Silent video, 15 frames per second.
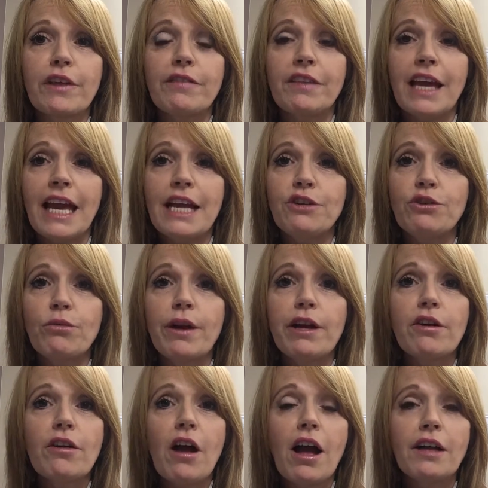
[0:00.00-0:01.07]
that the HOA
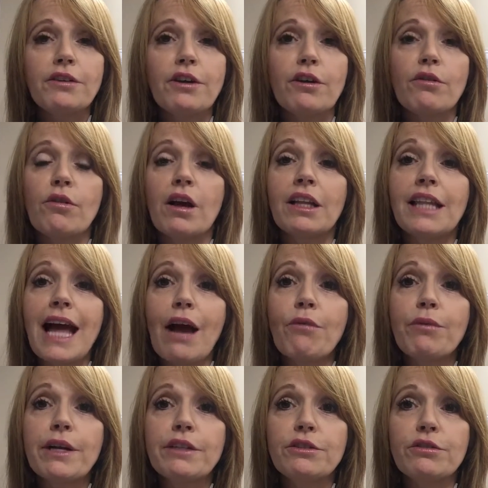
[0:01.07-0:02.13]
or condo allow
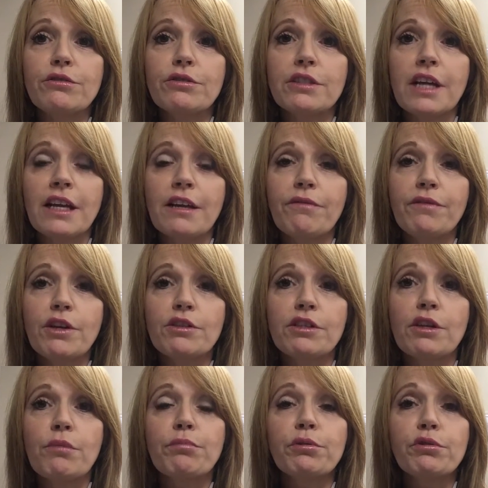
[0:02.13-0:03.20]
rentals, and if there's
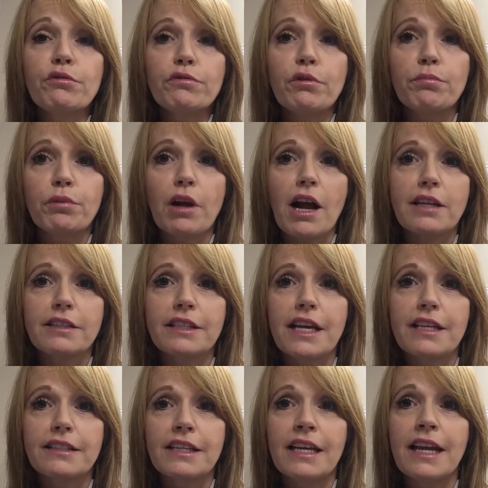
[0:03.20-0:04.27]
an approval
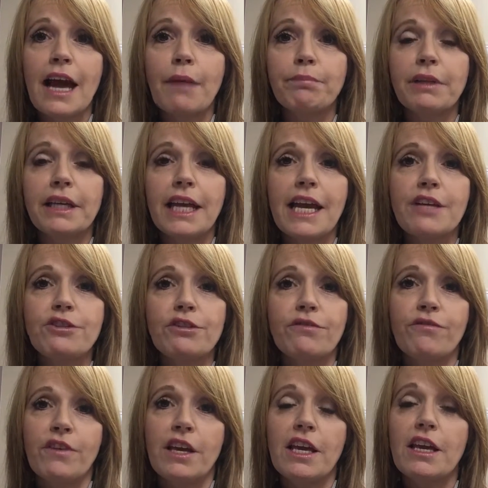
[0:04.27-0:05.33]
process, an application
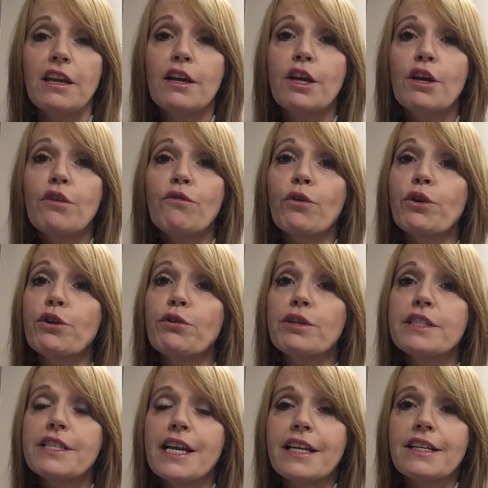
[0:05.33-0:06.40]
fee for your
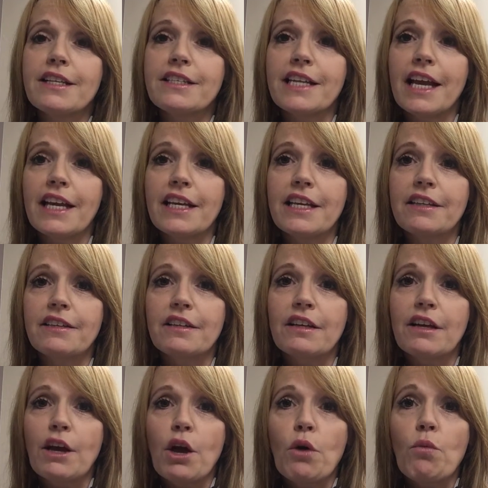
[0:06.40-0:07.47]
intended tenant.
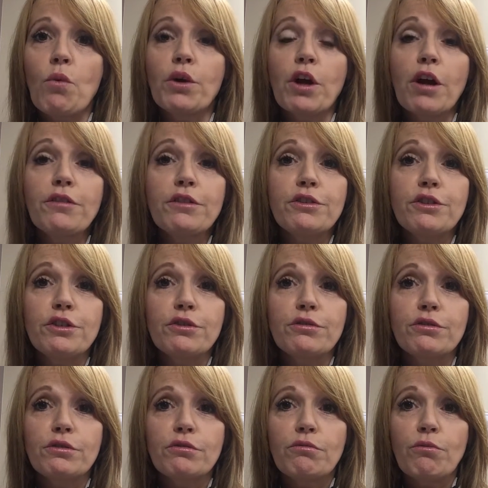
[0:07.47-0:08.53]
What are the
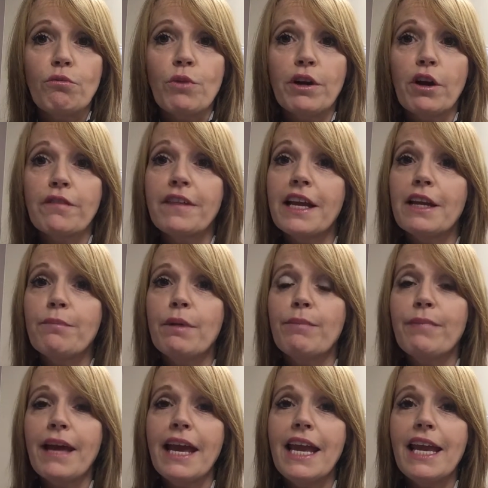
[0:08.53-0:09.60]
dues? When are they to be
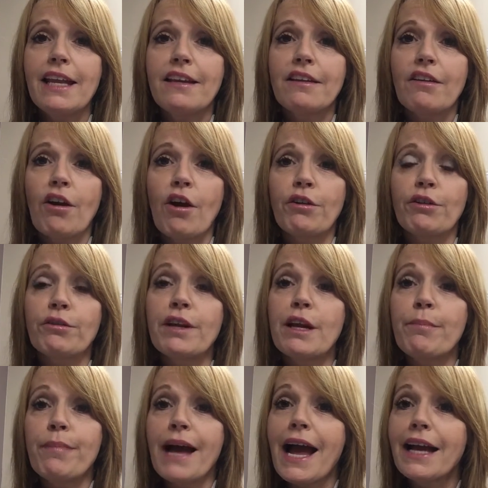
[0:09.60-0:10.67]
paid? Are there
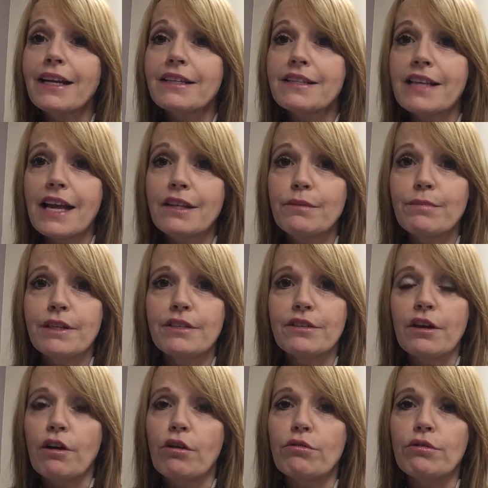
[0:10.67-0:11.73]
any back assessments
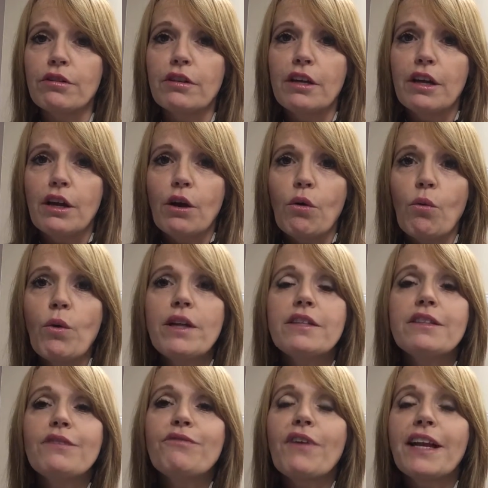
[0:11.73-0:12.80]
owed? What
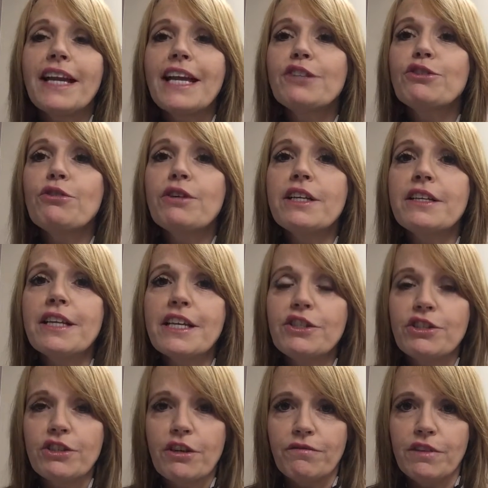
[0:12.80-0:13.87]
is the financial
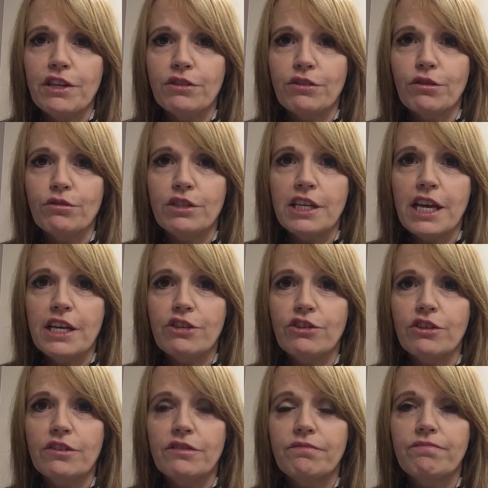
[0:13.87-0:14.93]
condition of the
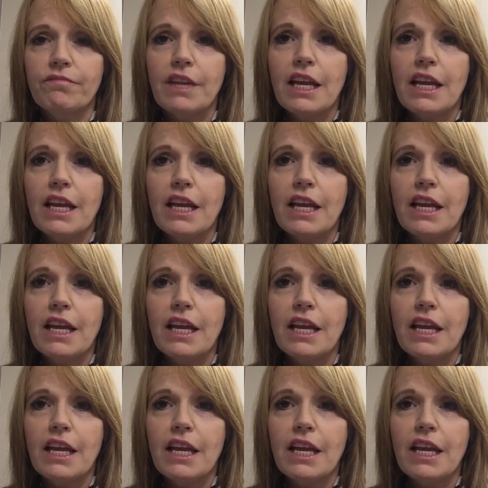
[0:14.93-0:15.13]
association?